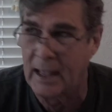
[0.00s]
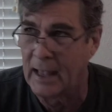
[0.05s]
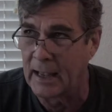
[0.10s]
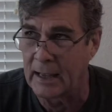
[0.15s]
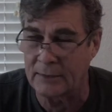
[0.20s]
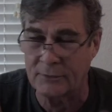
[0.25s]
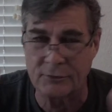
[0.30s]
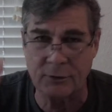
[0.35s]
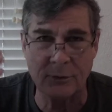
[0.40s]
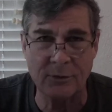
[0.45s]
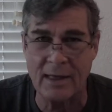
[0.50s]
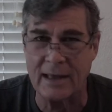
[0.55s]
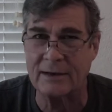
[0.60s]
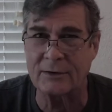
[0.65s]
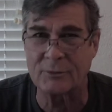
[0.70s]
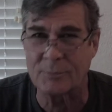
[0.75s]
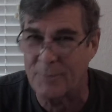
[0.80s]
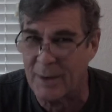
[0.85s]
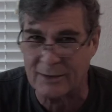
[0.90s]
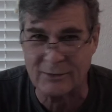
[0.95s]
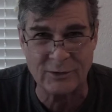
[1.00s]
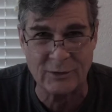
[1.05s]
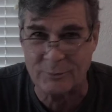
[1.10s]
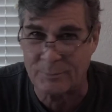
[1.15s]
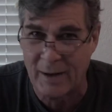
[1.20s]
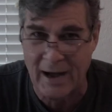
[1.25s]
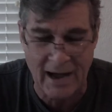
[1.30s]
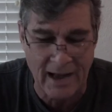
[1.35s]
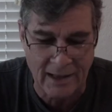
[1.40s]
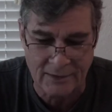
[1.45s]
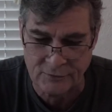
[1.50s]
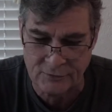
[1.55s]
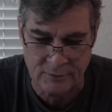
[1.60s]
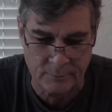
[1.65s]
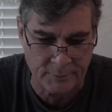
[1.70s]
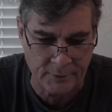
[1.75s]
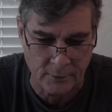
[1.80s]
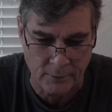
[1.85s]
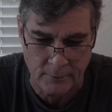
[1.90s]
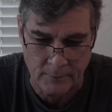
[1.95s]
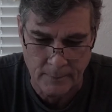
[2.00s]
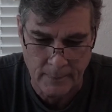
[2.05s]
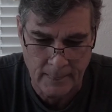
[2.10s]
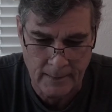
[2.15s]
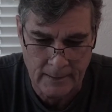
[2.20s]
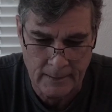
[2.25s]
And do that as much as possible.